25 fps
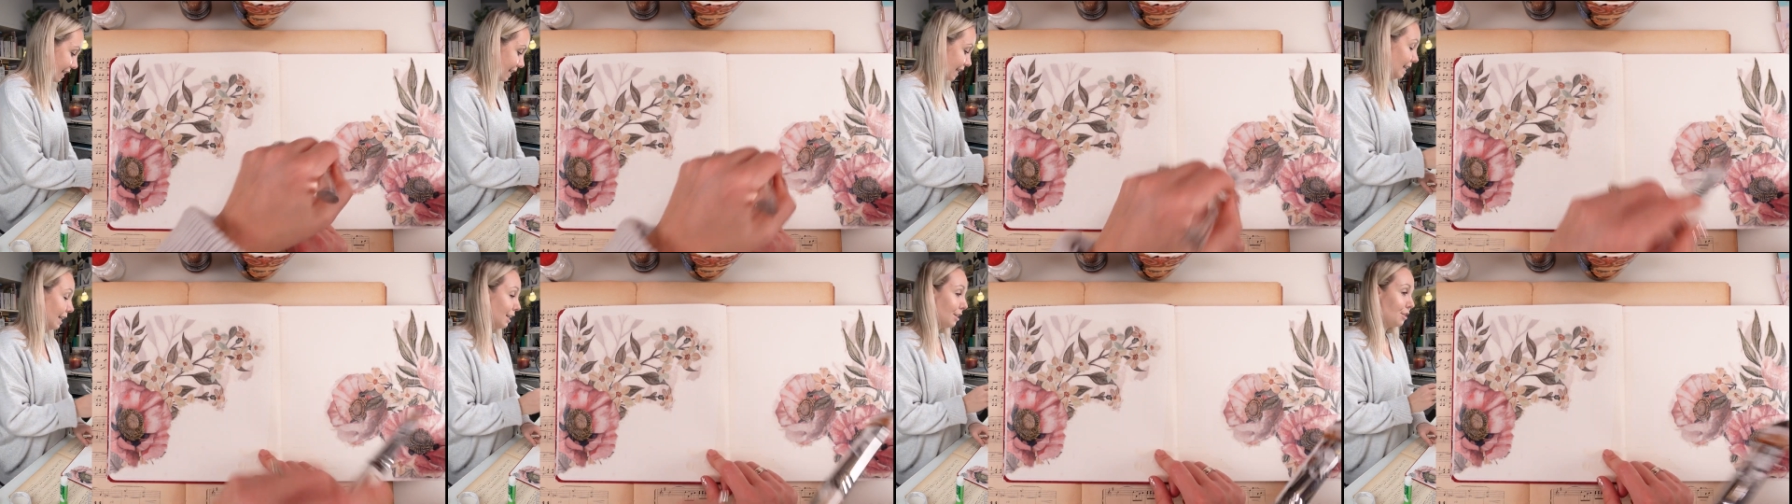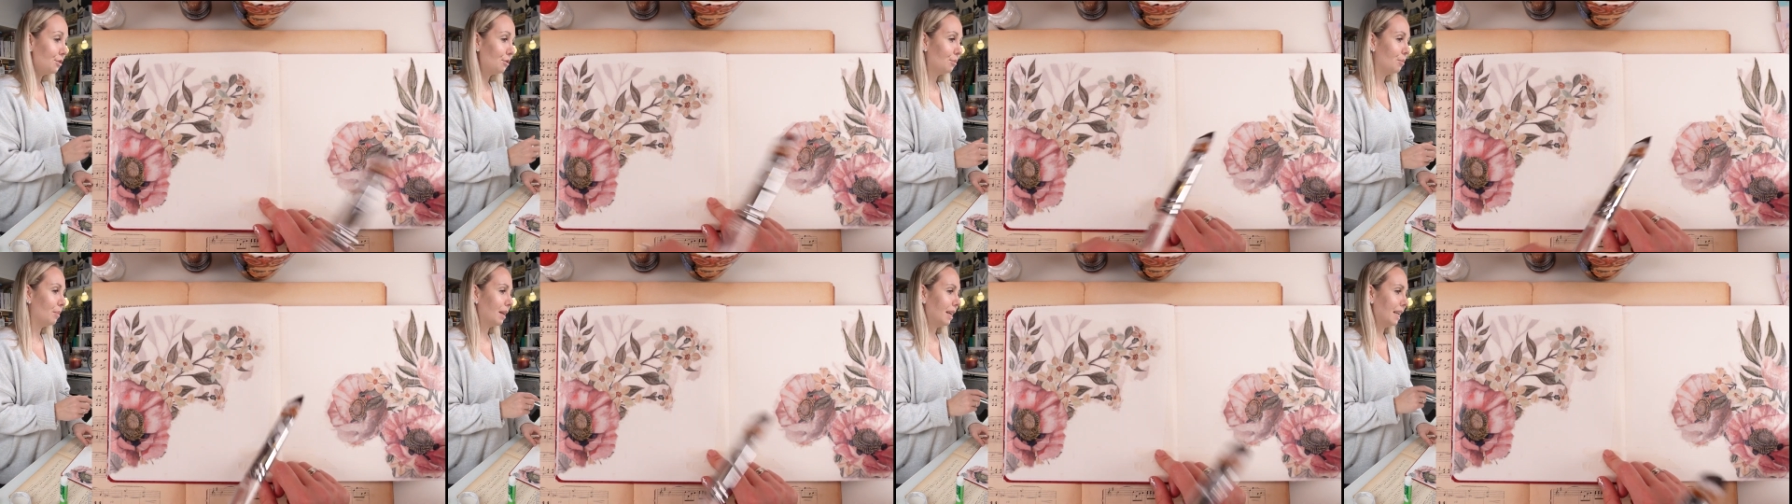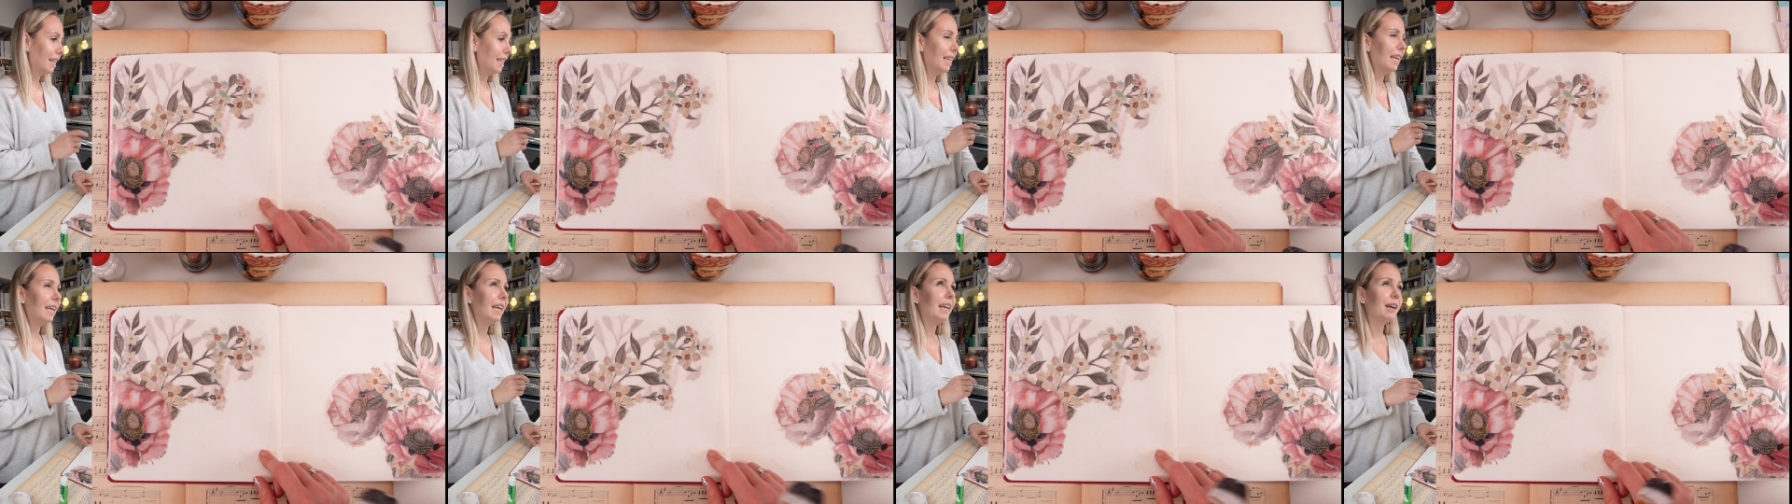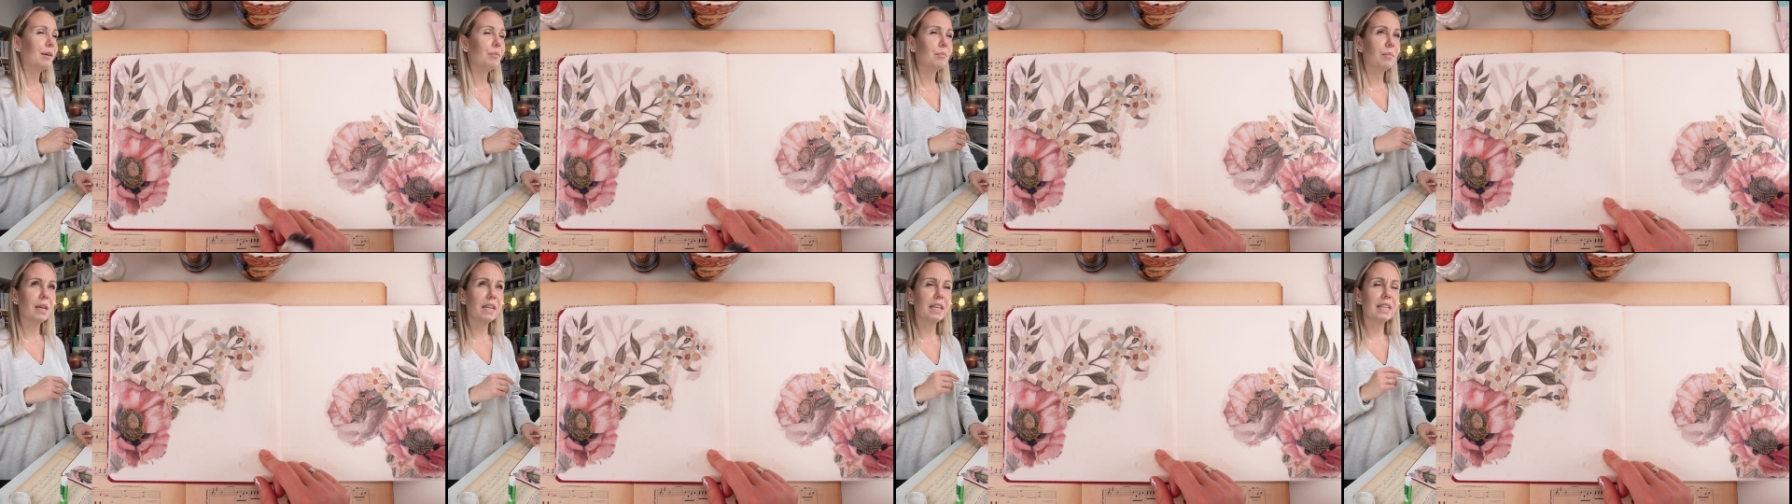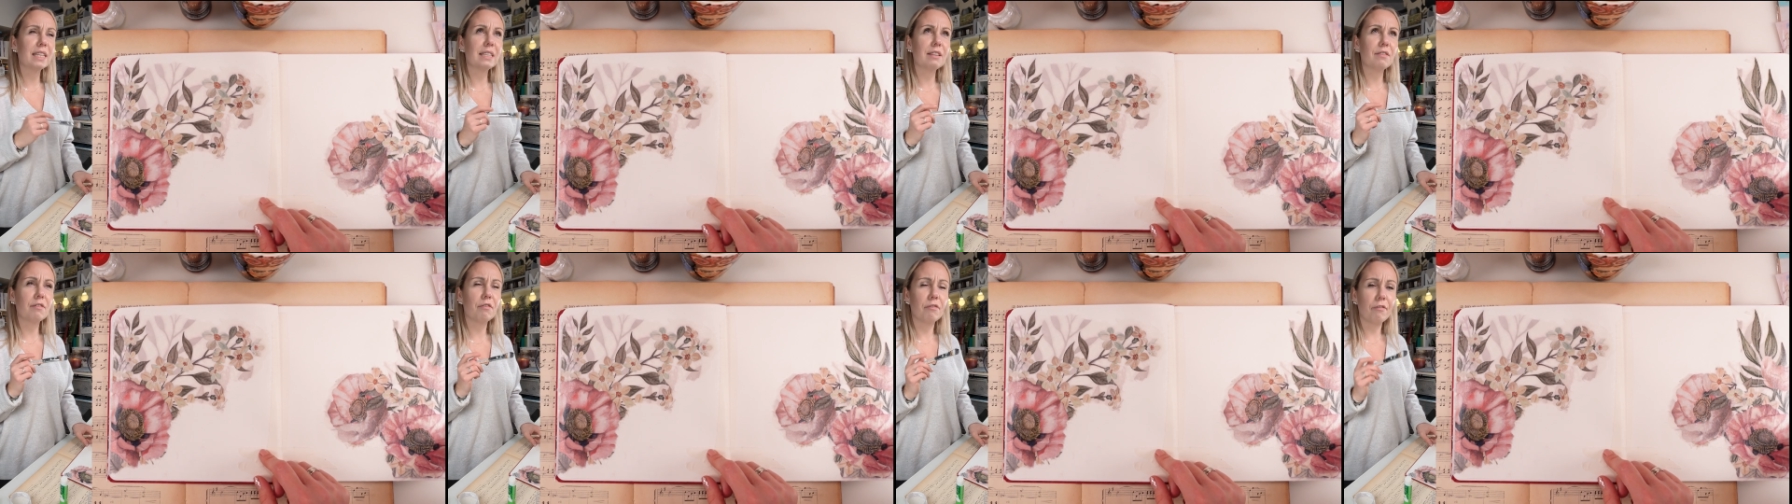not two, but I think I made
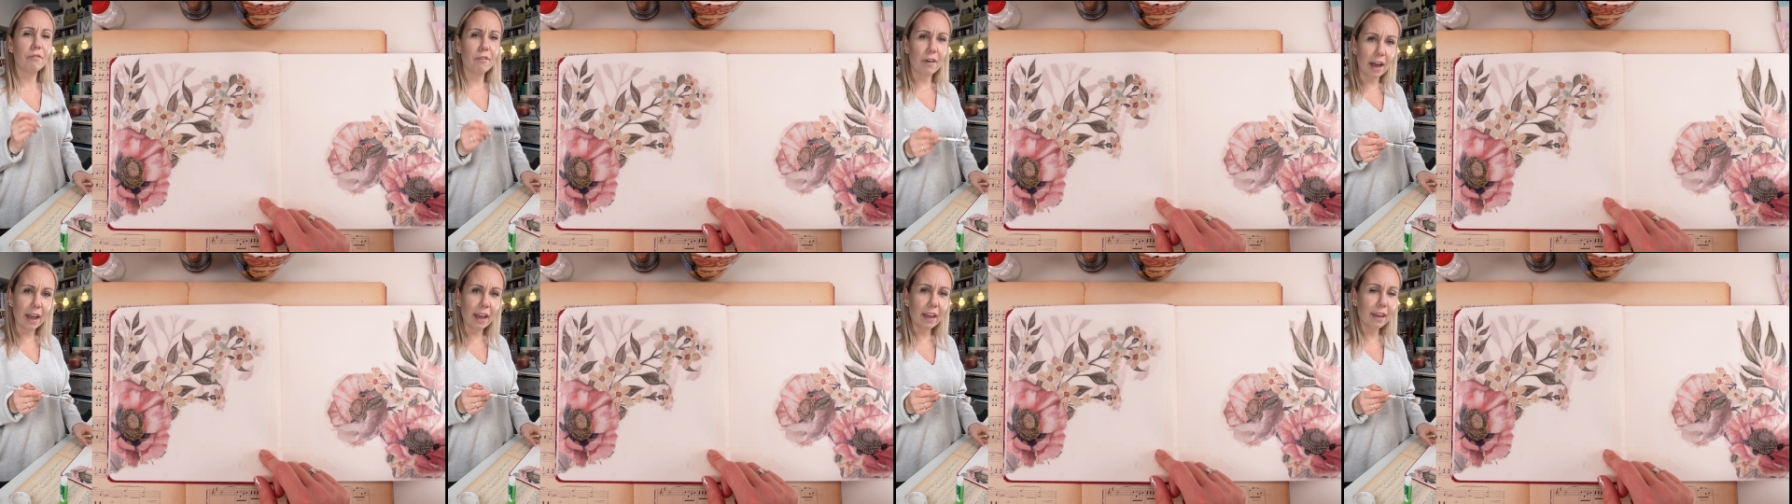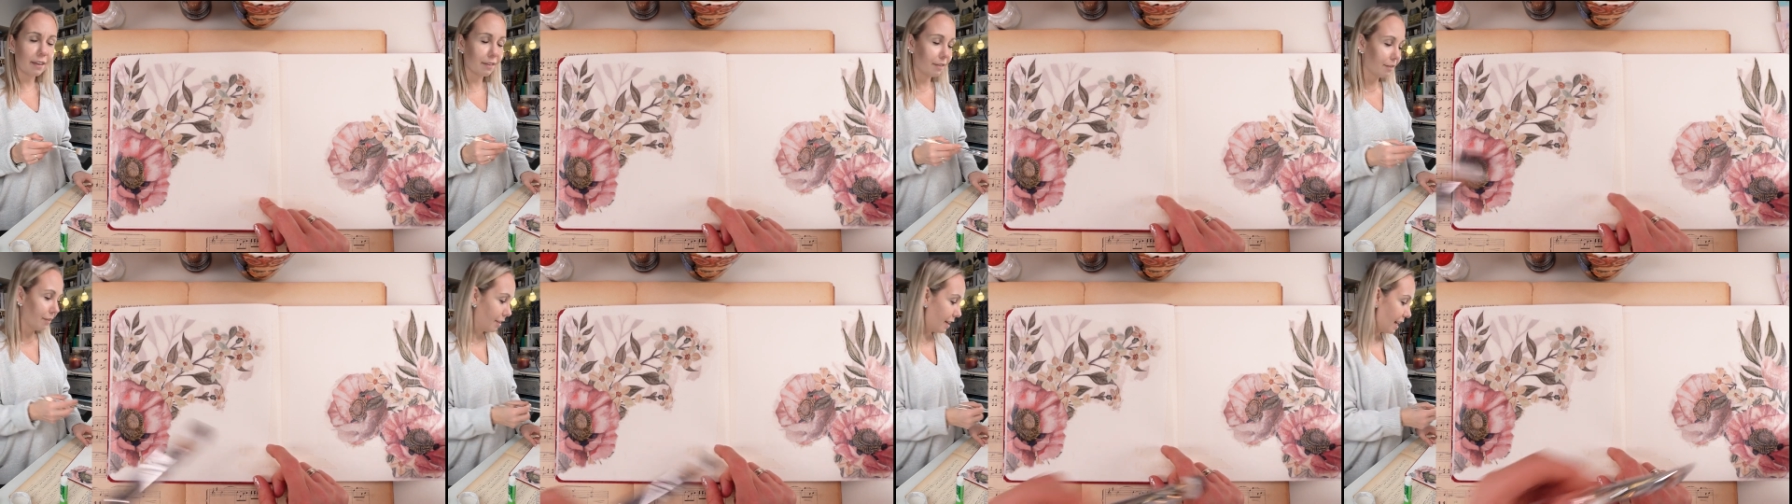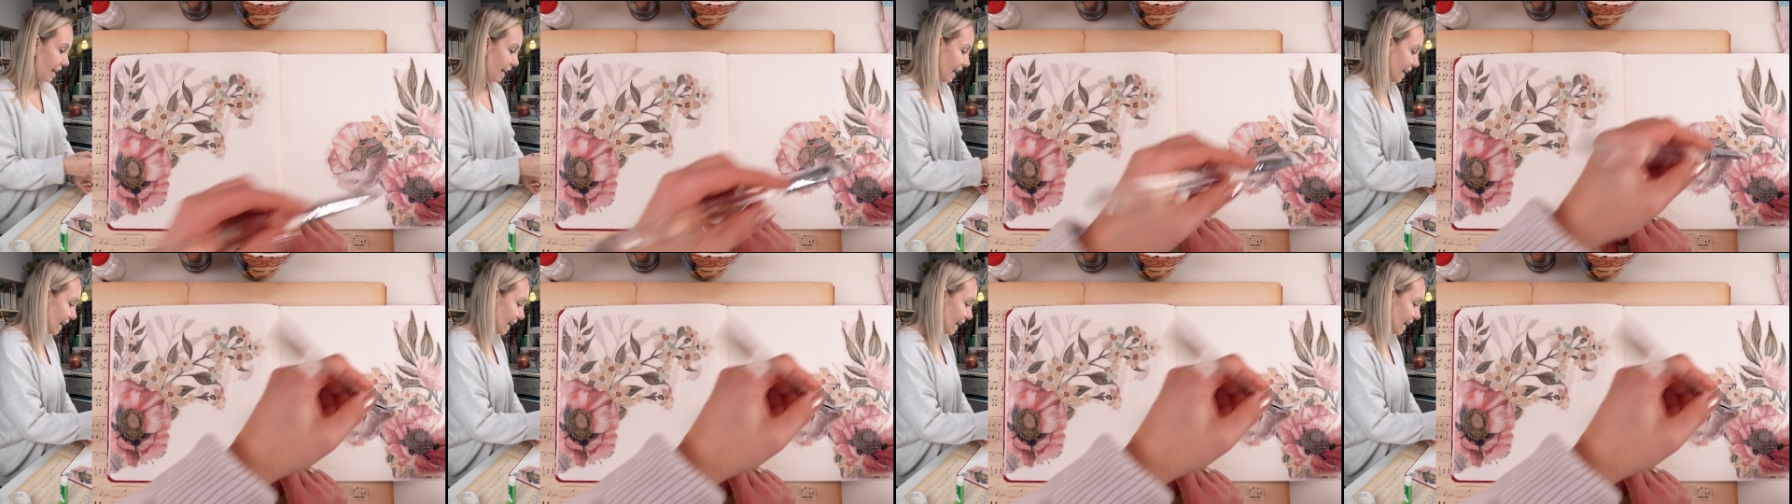5.